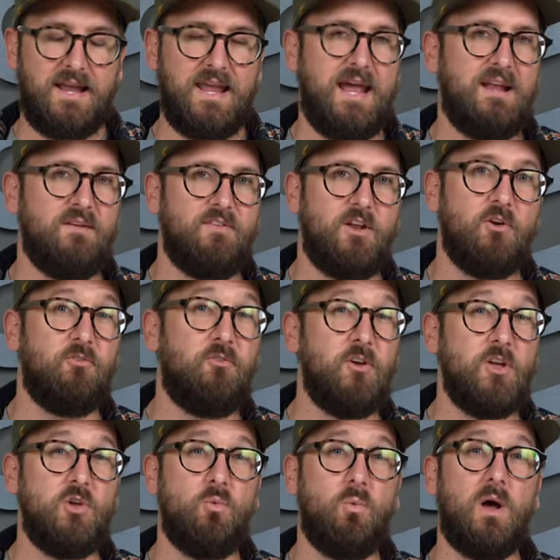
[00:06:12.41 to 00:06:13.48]
Again, if they don't
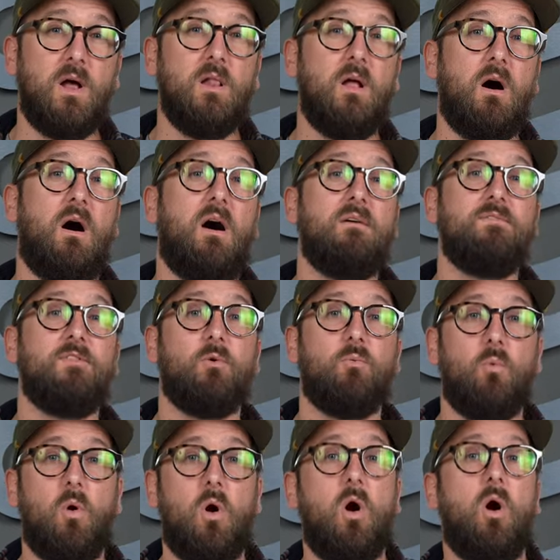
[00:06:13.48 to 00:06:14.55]
fit you well off the
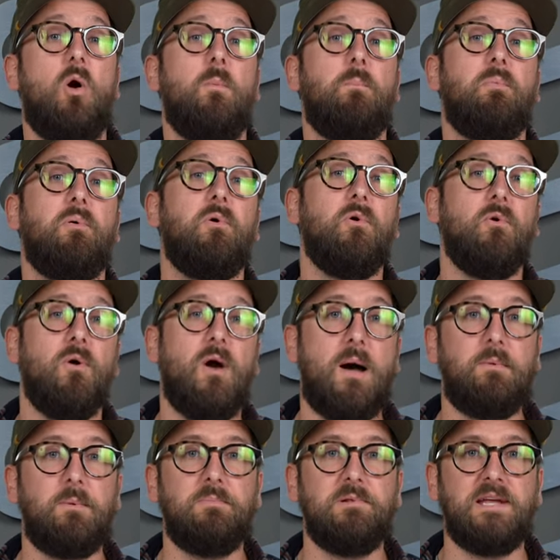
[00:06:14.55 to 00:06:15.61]
wall,
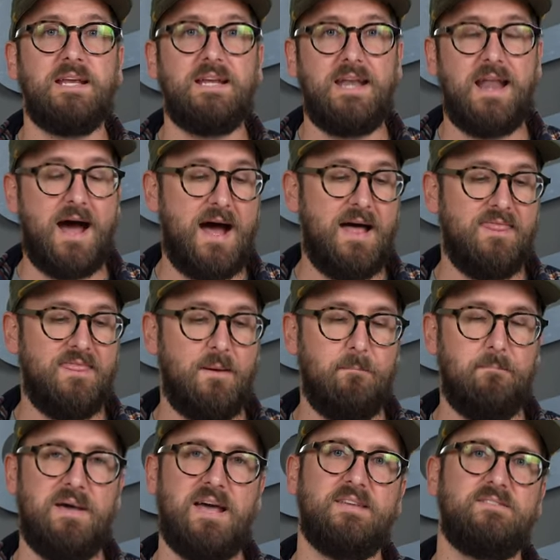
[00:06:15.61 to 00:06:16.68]
probably not the
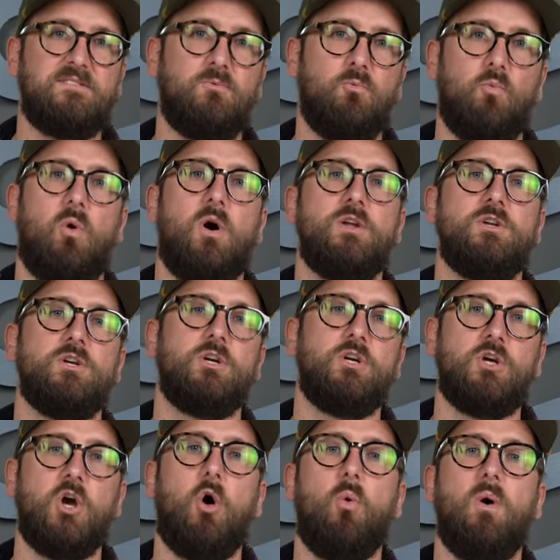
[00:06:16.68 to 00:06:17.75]
best one to
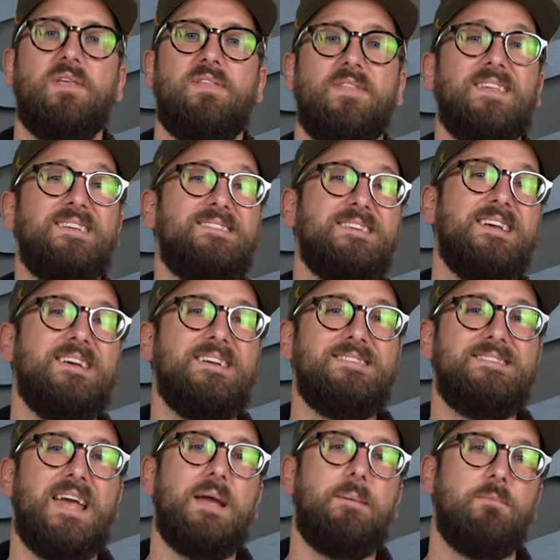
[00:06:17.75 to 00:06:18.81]
go with. And this
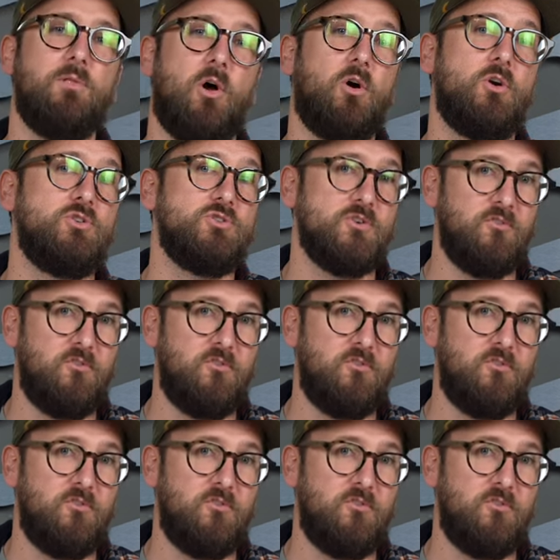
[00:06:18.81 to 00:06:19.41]
is a larger